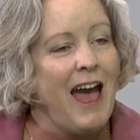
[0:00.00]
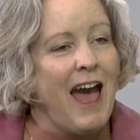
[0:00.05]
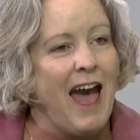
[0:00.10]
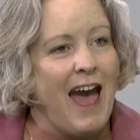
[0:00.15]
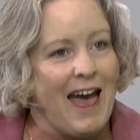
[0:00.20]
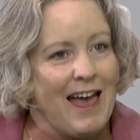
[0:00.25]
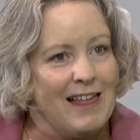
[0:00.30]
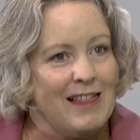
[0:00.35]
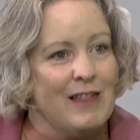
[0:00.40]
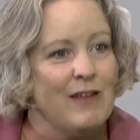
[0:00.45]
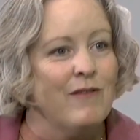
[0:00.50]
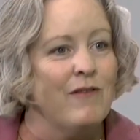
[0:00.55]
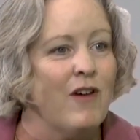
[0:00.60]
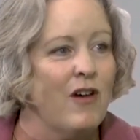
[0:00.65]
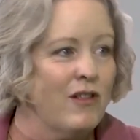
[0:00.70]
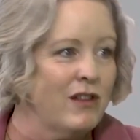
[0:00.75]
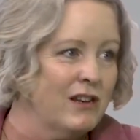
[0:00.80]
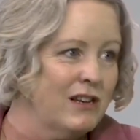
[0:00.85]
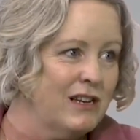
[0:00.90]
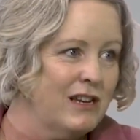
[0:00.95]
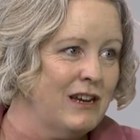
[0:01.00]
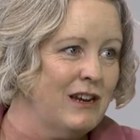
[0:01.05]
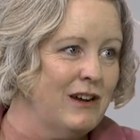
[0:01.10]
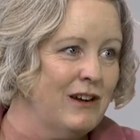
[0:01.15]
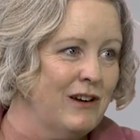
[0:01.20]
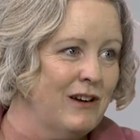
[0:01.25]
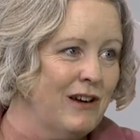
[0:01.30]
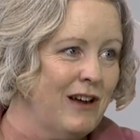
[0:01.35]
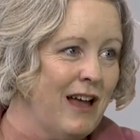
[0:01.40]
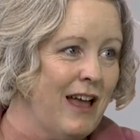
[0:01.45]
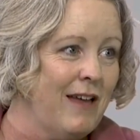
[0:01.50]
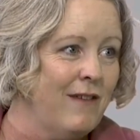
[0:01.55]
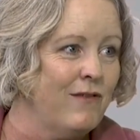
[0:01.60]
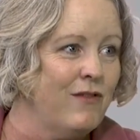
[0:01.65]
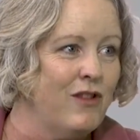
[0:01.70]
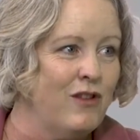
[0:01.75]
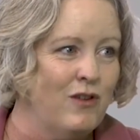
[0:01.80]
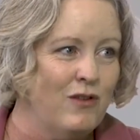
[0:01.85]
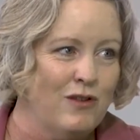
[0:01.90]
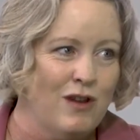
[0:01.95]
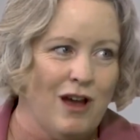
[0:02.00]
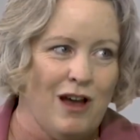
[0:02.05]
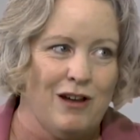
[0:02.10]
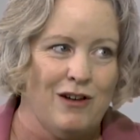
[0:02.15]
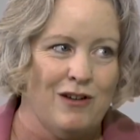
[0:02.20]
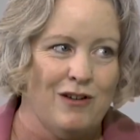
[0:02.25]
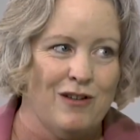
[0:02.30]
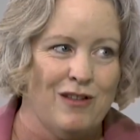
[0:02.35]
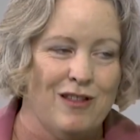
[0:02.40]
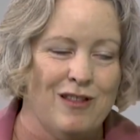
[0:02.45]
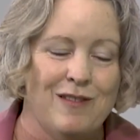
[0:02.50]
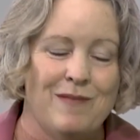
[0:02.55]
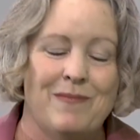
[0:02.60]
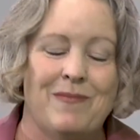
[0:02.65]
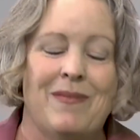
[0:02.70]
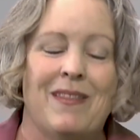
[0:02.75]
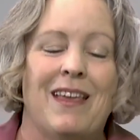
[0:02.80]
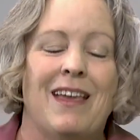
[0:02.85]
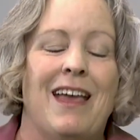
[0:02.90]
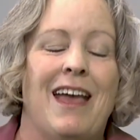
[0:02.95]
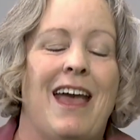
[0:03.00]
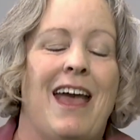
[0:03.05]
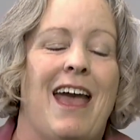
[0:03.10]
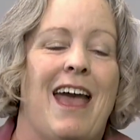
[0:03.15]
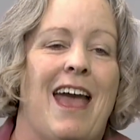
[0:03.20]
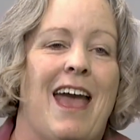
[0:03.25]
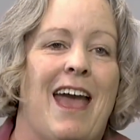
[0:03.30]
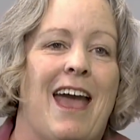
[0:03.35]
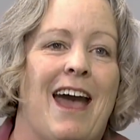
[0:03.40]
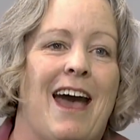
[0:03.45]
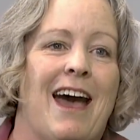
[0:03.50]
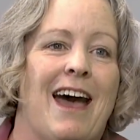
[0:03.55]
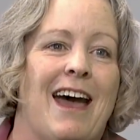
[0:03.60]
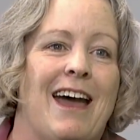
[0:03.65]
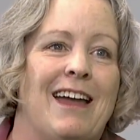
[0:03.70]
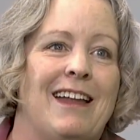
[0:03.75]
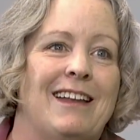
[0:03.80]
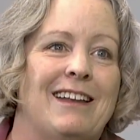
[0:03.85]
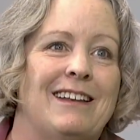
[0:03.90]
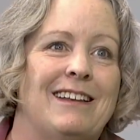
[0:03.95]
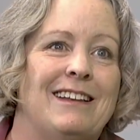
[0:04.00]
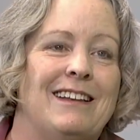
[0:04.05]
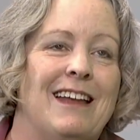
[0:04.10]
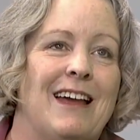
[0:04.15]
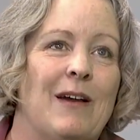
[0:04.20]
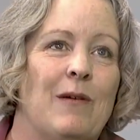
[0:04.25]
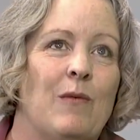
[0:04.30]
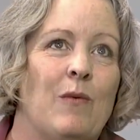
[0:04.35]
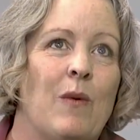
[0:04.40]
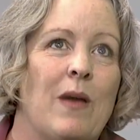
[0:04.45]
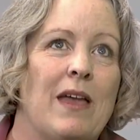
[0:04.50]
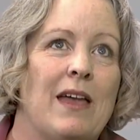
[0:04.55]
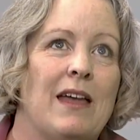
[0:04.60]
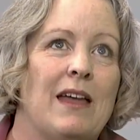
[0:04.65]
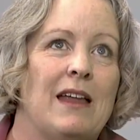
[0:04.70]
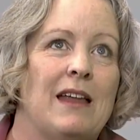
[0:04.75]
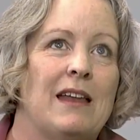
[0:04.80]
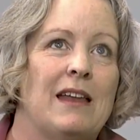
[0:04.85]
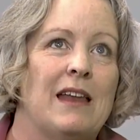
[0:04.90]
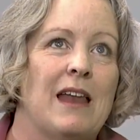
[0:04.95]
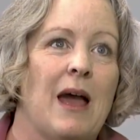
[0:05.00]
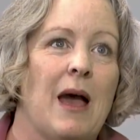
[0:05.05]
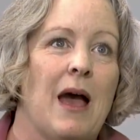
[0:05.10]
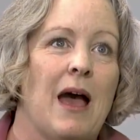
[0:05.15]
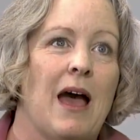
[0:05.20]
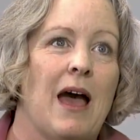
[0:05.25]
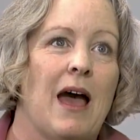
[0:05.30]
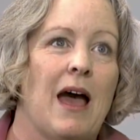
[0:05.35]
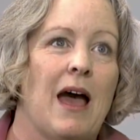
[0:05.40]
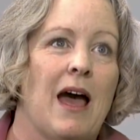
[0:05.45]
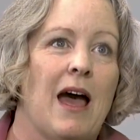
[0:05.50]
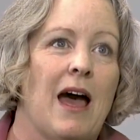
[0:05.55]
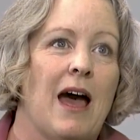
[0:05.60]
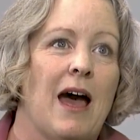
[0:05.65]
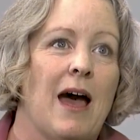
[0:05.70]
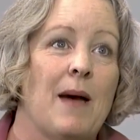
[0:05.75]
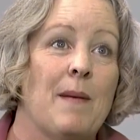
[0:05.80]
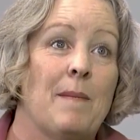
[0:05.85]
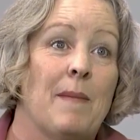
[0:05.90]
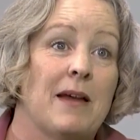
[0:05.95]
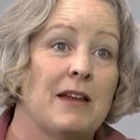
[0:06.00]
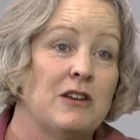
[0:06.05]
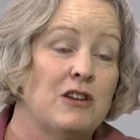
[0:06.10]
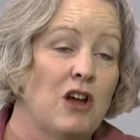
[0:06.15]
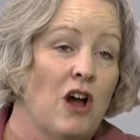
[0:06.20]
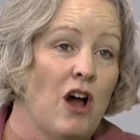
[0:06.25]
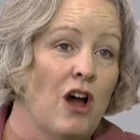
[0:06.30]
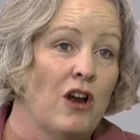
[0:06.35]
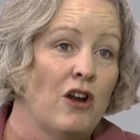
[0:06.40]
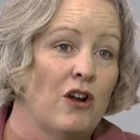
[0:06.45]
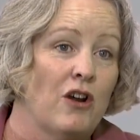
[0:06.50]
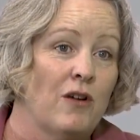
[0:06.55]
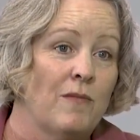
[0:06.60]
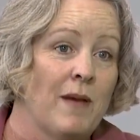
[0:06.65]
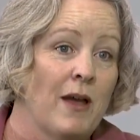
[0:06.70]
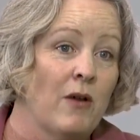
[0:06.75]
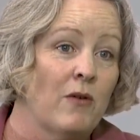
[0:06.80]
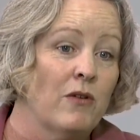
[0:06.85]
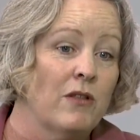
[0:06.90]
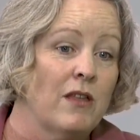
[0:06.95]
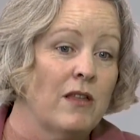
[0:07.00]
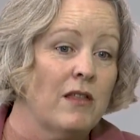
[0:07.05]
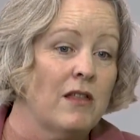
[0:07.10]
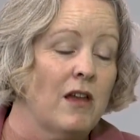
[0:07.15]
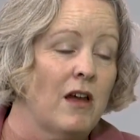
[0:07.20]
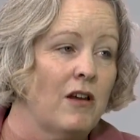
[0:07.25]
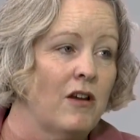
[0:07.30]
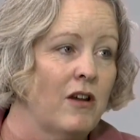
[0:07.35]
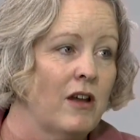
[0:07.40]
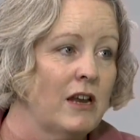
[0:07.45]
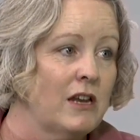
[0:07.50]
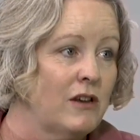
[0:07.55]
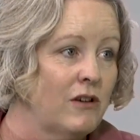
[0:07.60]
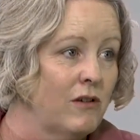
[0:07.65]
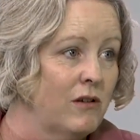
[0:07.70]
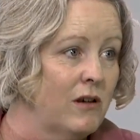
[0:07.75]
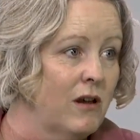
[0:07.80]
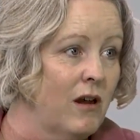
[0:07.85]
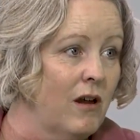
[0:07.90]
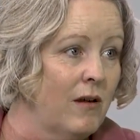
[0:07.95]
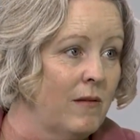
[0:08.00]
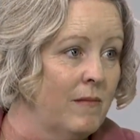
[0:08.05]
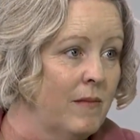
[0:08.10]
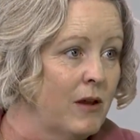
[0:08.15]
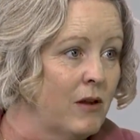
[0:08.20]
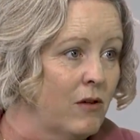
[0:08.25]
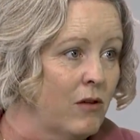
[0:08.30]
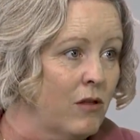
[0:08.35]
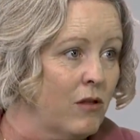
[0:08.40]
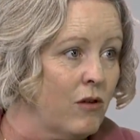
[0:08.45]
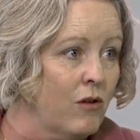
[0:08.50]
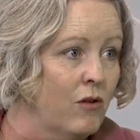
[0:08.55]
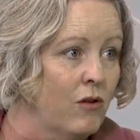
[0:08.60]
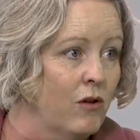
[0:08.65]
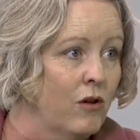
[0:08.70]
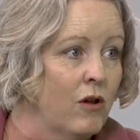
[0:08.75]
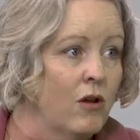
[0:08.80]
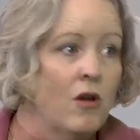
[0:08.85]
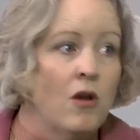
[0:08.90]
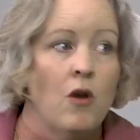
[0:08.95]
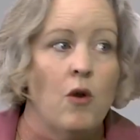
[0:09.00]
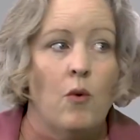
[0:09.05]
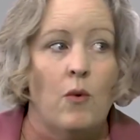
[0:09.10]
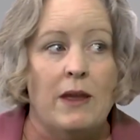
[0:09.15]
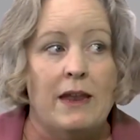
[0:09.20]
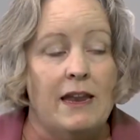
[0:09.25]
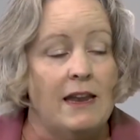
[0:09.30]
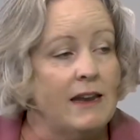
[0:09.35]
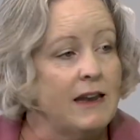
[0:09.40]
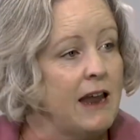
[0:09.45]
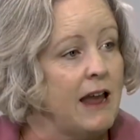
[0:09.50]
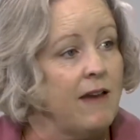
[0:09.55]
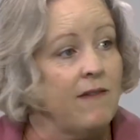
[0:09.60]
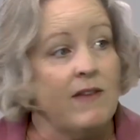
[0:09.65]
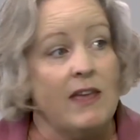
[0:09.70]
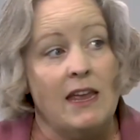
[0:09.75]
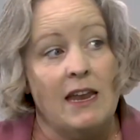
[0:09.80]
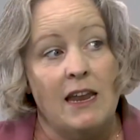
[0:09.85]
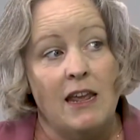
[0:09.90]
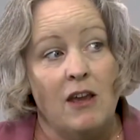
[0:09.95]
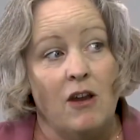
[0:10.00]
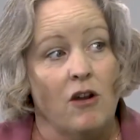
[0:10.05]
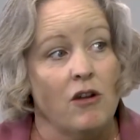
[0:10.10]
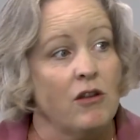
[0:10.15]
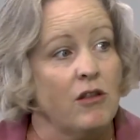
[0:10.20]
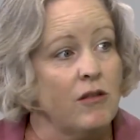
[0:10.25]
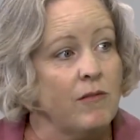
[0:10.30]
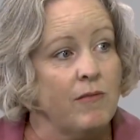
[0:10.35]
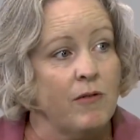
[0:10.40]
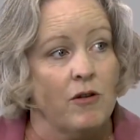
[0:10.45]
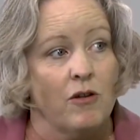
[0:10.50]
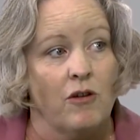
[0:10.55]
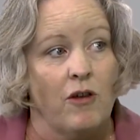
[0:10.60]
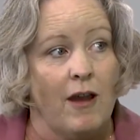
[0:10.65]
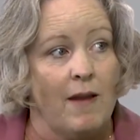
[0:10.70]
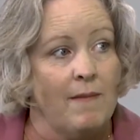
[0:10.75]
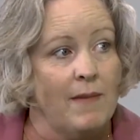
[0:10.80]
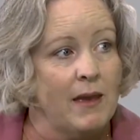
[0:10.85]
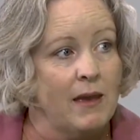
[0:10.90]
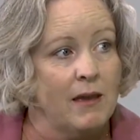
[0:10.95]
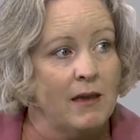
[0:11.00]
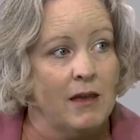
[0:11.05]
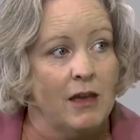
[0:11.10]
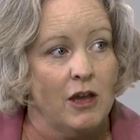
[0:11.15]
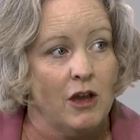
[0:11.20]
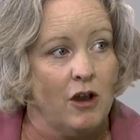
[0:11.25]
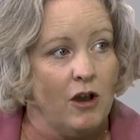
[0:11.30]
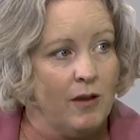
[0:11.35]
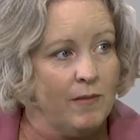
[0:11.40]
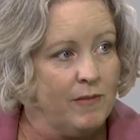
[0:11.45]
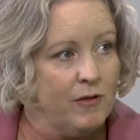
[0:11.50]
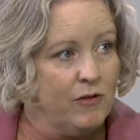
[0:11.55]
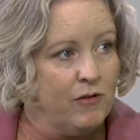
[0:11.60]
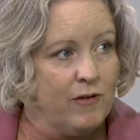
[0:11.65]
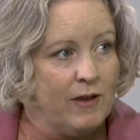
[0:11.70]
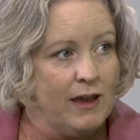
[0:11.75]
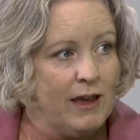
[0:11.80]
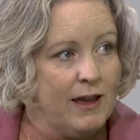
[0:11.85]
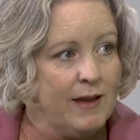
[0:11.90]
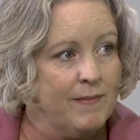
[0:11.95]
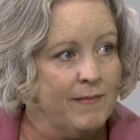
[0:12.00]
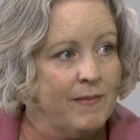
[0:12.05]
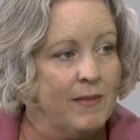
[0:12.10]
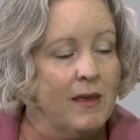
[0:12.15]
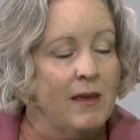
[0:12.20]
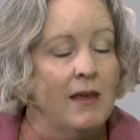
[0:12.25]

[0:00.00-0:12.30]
As a volunteer, I have 2 daughters, and when my oldest daughter entered our middle school, we didn't have any arts programming in Carpinteria.